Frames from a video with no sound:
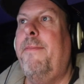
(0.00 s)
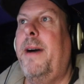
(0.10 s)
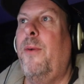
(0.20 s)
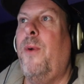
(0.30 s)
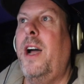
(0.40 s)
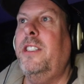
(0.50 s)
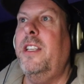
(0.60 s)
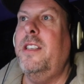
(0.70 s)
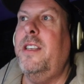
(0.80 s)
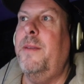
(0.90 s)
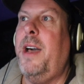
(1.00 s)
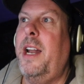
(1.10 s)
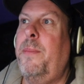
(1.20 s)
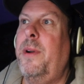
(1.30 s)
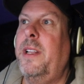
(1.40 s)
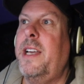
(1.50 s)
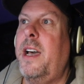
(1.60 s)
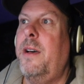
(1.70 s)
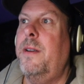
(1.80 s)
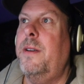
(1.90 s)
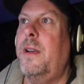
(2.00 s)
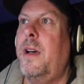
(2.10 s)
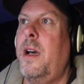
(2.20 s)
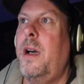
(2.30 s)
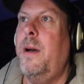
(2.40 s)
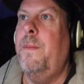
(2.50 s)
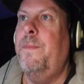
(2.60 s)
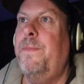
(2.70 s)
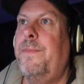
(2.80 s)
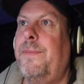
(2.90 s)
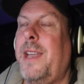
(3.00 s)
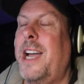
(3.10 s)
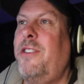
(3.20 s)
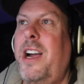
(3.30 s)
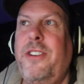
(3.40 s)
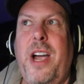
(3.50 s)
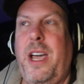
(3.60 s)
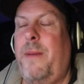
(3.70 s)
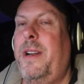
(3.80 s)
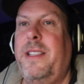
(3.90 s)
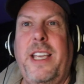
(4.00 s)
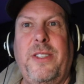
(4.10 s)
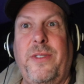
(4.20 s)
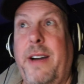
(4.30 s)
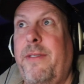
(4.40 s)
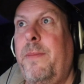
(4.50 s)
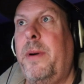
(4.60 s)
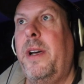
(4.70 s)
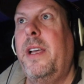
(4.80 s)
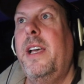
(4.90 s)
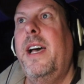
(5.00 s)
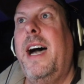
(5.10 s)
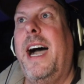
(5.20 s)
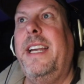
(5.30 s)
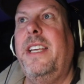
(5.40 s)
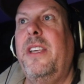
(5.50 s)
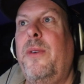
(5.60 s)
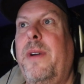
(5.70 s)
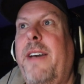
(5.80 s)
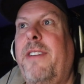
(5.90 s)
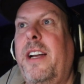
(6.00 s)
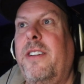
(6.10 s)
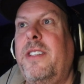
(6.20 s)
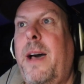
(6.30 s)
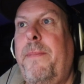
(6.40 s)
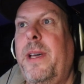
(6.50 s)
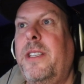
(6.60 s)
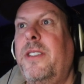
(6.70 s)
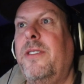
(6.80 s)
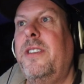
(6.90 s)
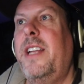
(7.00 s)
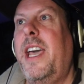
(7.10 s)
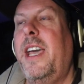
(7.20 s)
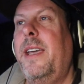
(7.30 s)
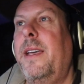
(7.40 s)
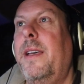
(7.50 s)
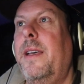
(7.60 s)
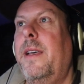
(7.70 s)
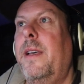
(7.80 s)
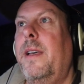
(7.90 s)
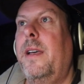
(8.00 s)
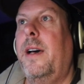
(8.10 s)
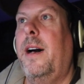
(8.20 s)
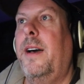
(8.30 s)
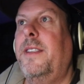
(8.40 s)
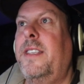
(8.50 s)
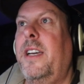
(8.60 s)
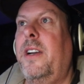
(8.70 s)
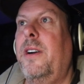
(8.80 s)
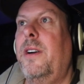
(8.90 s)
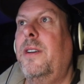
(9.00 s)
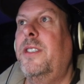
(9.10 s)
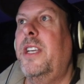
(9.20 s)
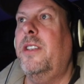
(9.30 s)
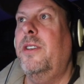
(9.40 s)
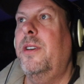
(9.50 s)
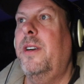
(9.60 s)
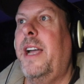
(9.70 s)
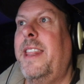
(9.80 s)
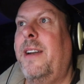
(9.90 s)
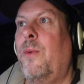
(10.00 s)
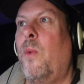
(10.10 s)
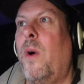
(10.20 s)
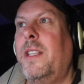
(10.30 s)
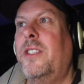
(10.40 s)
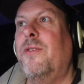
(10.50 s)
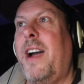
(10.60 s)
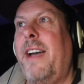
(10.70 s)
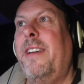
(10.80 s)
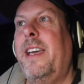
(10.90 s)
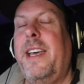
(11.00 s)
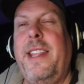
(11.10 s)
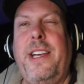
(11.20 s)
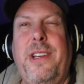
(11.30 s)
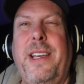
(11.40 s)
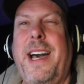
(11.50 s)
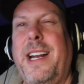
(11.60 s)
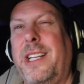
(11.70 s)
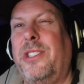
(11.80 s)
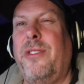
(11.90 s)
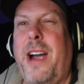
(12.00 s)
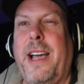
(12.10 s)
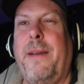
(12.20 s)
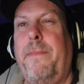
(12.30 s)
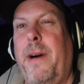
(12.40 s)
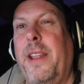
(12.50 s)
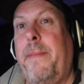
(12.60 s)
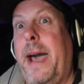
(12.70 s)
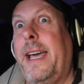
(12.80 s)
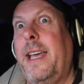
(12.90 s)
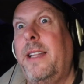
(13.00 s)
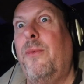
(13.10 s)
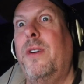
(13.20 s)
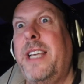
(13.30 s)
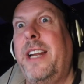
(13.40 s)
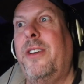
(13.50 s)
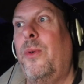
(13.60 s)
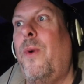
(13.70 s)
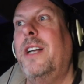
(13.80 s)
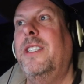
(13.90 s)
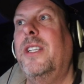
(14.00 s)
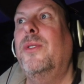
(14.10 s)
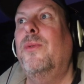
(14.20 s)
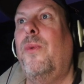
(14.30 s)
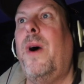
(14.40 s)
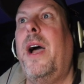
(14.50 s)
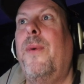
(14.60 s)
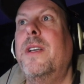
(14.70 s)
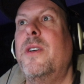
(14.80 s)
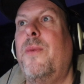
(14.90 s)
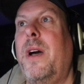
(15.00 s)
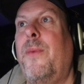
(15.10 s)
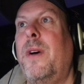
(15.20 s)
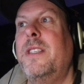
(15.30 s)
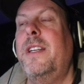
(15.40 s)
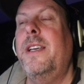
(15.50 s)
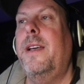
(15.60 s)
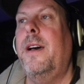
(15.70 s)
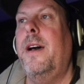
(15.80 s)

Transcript: my watch list that I'm kind of putting down. I try to track it, but it takes forever. But ideally, you want to have kind of your top picks, your today, the ticker sector, and then what's driving it. And then you can kind of track on the back end, was that a good watch list? Why was it? Why wasn't it?